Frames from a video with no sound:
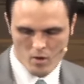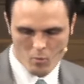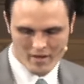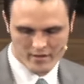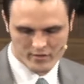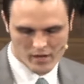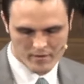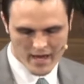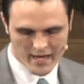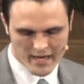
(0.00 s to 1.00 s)
When they
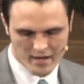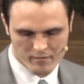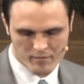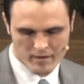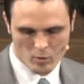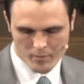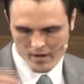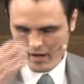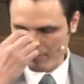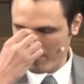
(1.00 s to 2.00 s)
discover that gift and they open
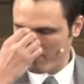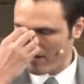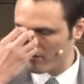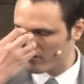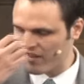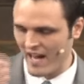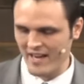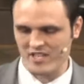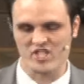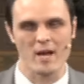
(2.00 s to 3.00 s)
it up, they found inside
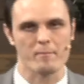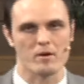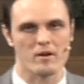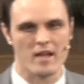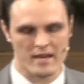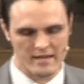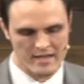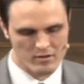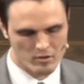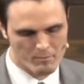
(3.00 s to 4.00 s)
a shepherd and a
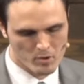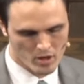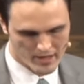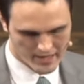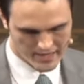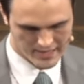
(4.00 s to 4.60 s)
neat little book